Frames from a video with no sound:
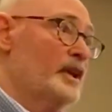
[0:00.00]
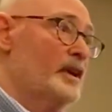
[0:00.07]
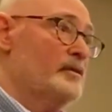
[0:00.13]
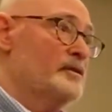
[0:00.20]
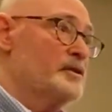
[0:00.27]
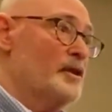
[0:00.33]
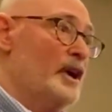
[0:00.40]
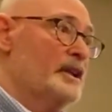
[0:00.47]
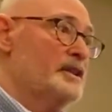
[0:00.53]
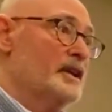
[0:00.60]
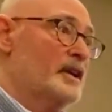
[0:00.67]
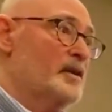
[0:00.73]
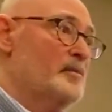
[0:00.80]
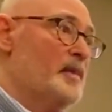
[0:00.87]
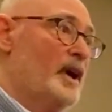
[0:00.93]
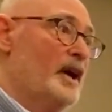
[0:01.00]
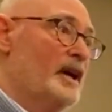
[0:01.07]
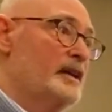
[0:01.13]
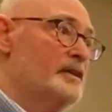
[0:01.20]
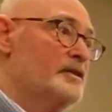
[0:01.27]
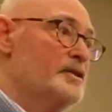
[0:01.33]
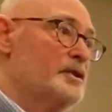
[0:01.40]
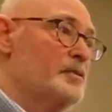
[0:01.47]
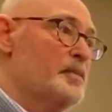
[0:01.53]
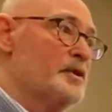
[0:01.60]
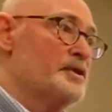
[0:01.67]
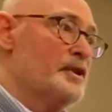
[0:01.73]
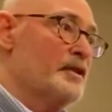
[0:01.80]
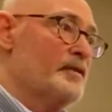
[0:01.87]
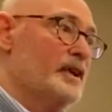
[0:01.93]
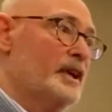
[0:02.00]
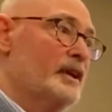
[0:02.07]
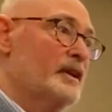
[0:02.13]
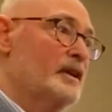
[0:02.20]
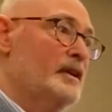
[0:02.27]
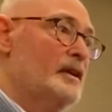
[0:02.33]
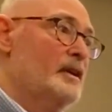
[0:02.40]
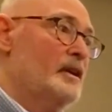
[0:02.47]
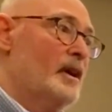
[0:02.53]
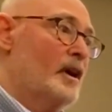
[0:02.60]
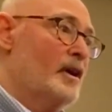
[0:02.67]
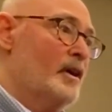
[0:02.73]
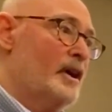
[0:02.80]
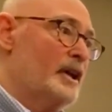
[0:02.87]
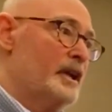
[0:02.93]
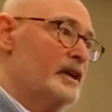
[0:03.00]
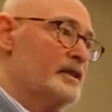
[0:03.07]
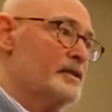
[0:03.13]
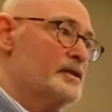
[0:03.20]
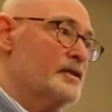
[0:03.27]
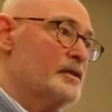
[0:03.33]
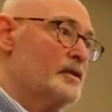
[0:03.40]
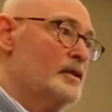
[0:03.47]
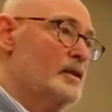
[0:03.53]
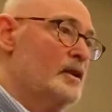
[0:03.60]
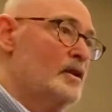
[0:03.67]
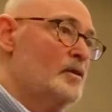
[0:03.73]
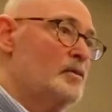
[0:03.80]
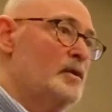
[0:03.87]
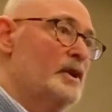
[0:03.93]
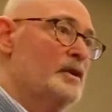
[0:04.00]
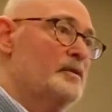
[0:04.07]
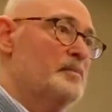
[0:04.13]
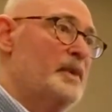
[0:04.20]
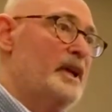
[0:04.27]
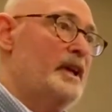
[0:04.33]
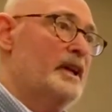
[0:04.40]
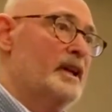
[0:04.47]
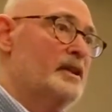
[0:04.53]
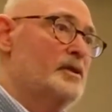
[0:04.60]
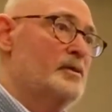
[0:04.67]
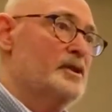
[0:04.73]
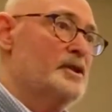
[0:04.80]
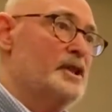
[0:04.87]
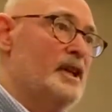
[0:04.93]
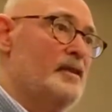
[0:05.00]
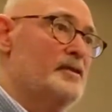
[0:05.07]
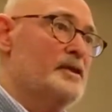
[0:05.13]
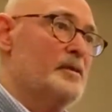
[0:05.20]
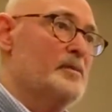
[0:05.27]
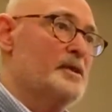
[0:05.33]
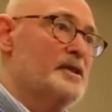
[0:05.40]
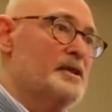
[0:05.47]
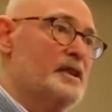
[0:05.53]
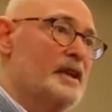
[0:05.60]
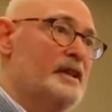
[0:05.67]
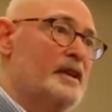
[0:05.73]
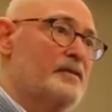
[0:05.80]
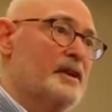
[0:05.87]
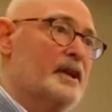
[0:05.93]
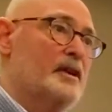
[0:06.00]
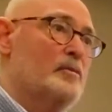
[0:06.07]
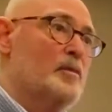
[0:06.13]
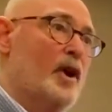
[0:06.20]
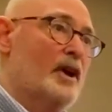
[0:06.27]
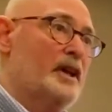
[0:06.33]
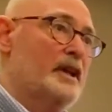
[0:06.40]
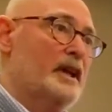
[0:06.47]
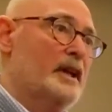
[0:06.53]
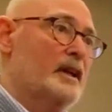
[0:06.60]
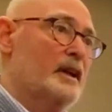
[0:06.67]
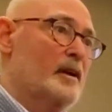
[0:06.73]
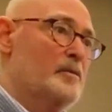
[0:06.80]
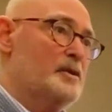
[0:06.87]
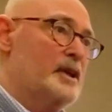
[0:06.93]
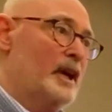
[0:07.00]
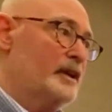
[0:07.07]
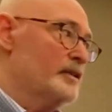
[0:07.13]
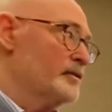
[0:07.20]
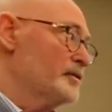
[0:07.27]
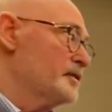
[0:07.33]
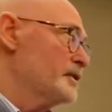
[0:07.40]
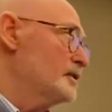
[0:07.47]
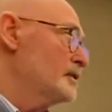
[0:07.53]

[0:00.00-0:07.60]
have tried to combine super serving our audience with beginning to achieve some significant marketing objectives.